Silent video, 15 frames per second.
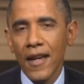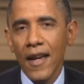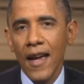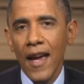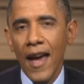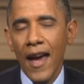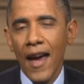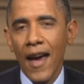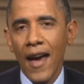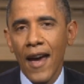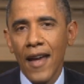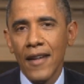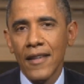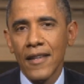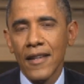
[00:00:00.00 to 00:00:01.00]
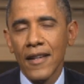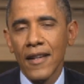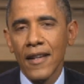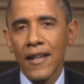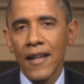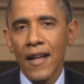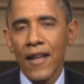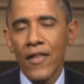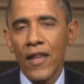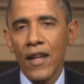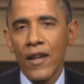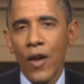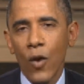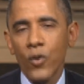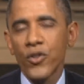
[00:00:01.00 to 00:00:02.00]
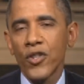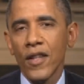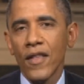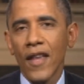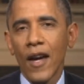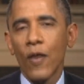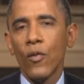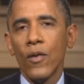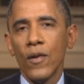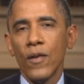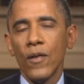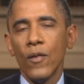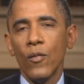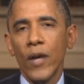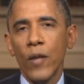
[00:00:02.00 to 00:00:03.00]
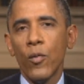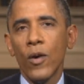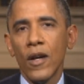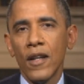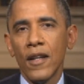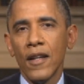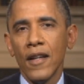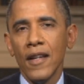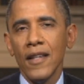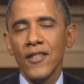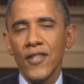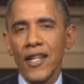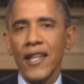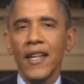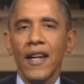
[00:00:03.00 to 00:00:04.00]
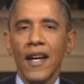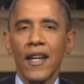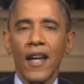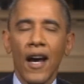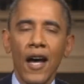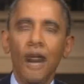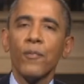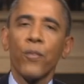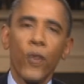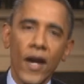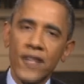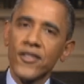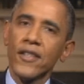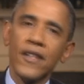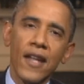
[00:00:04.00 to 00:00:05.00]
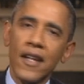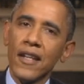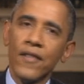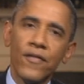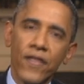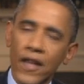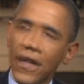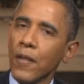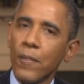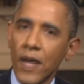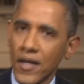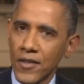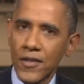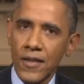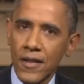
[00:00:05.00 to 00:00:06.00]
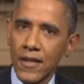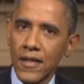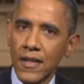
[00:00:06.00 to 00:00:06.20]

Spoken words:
And the notion that we would see an unprecedented filibuster,